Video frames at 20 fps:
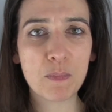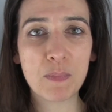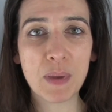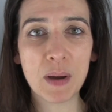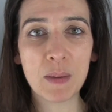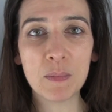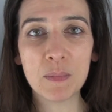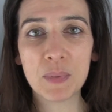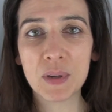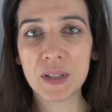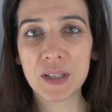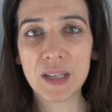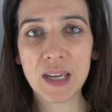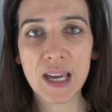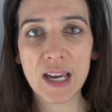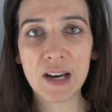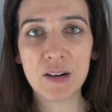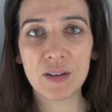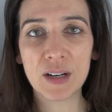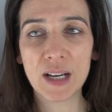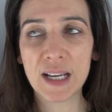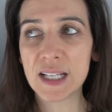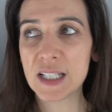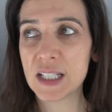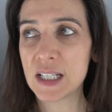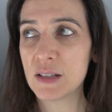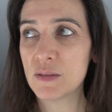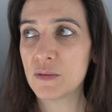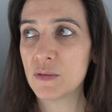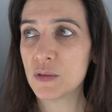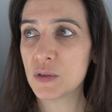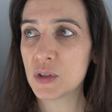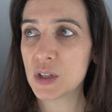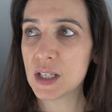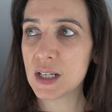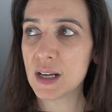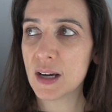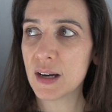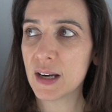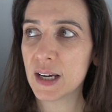bumper year in
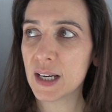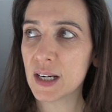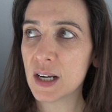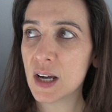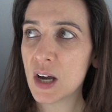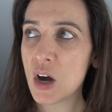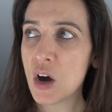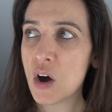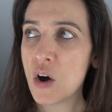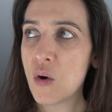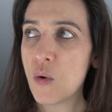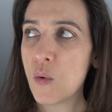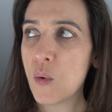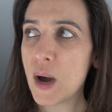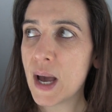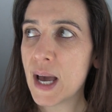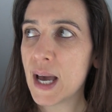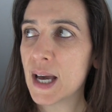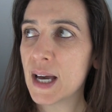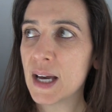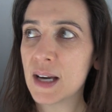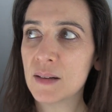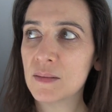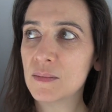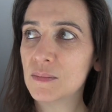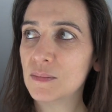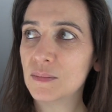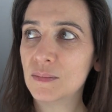1849 where